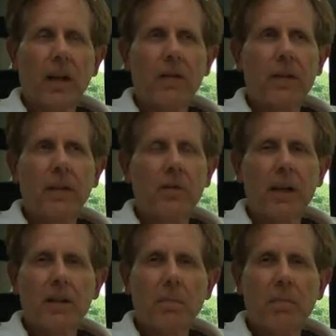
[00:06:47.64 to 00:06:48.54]
everything you
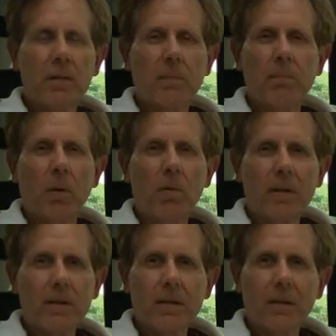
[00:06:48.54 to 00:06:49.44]
get is a
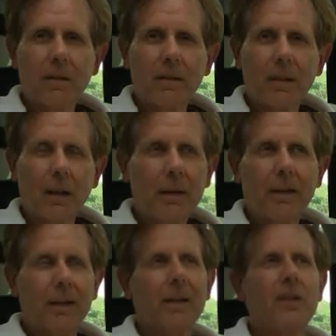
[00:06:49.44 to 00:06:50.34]
bonus.
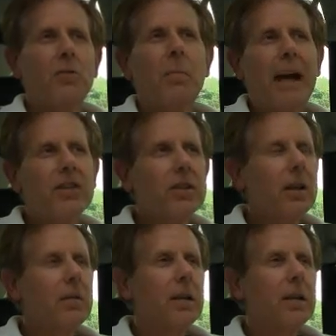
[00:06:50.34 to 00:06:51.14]
Can you imagine?